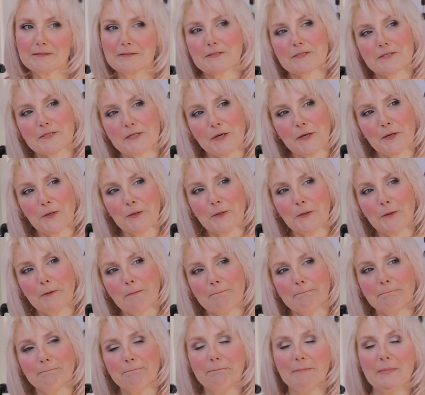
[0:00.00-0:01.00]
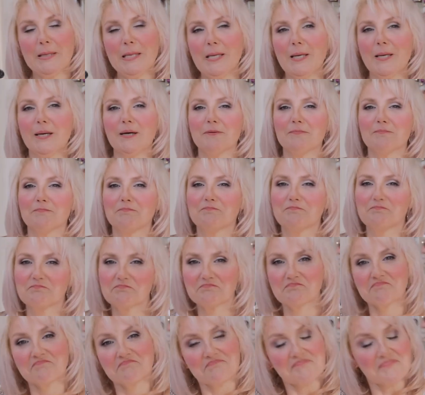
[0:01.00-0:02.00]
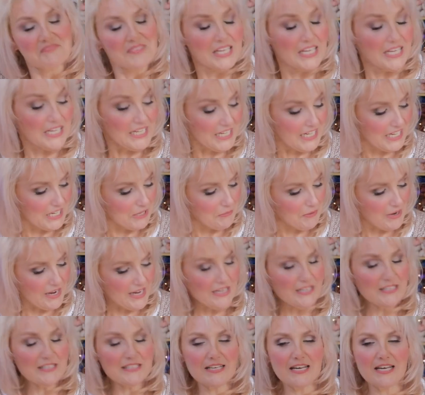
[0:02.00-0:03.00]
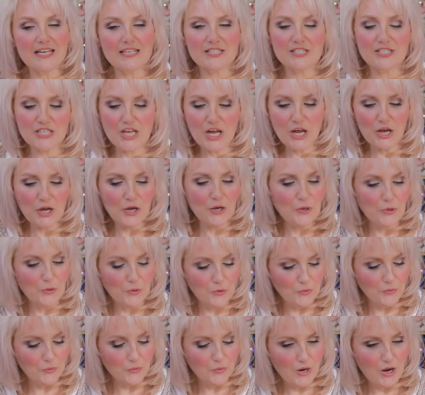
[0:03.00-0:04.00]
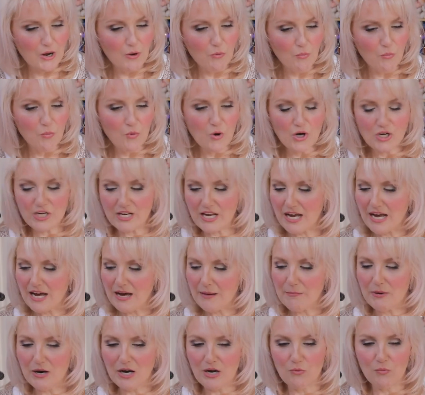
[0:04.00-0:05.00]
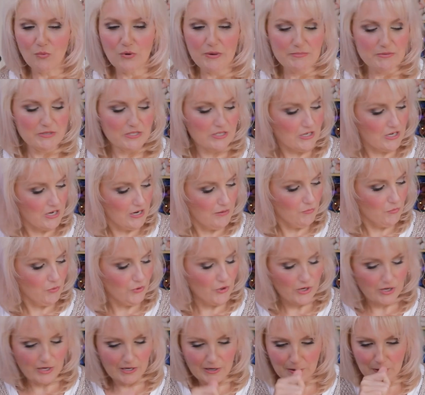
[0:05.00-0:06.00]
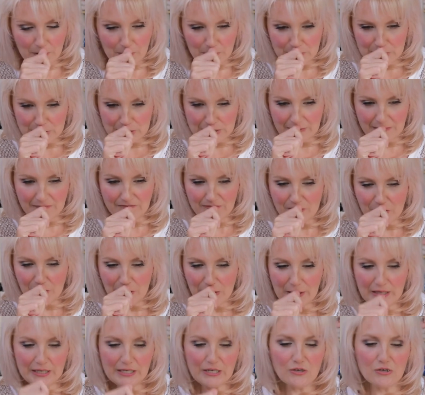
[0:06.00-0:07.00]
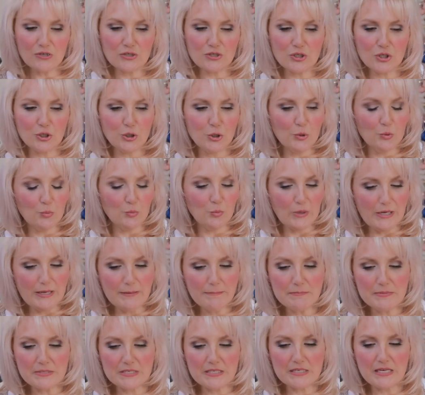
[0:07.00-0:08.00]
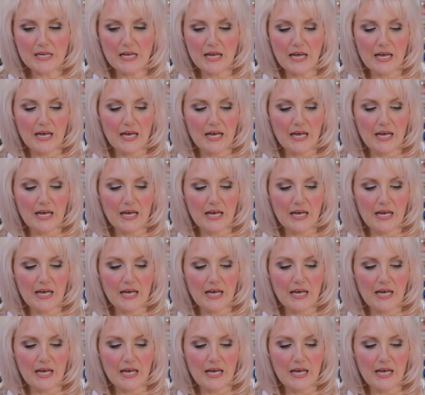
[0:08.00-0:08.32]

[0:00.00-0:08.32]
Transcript: So yeah, anyway, so what are my whips that I'm working on? So I've only got 2 whips.